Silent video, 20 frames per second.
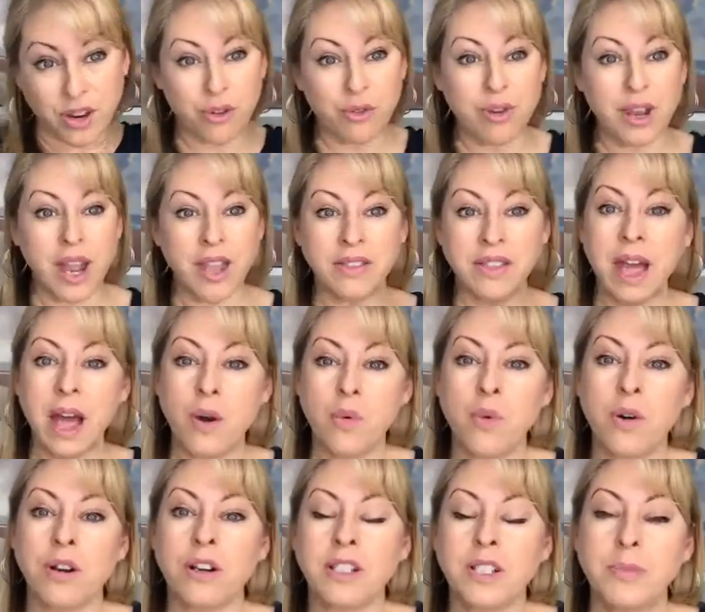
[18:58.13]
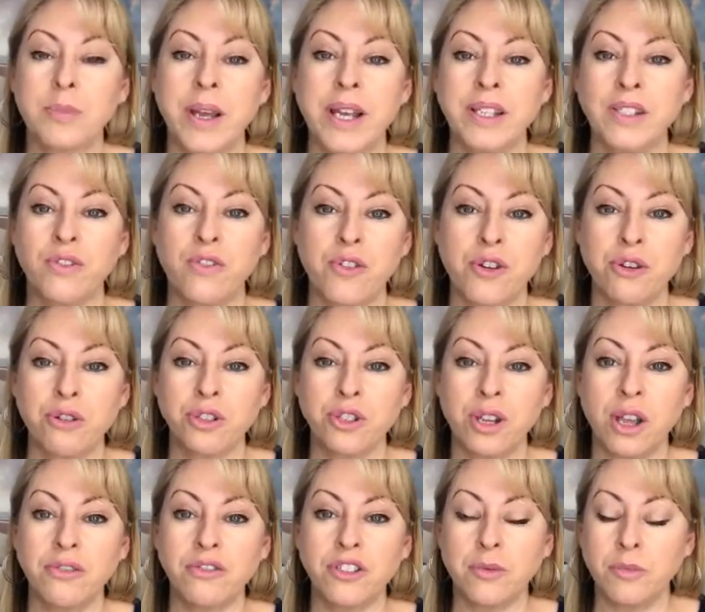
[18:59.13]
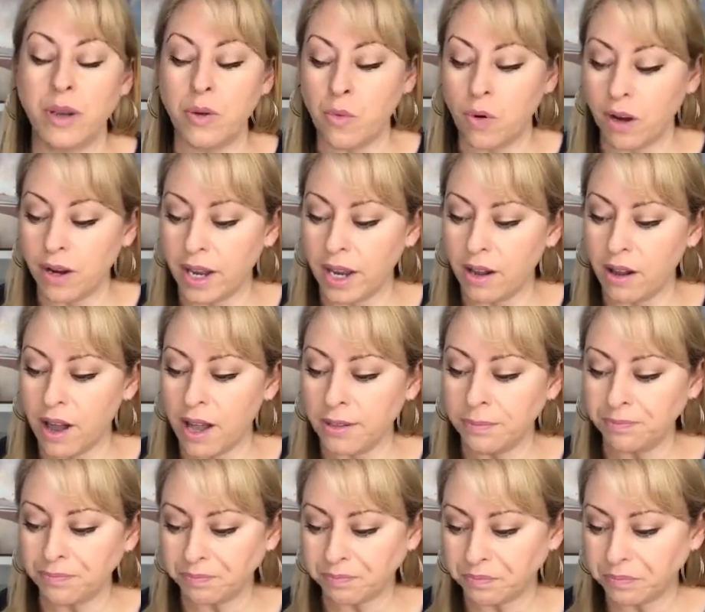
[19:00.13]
create that workspace for yourself to be working on.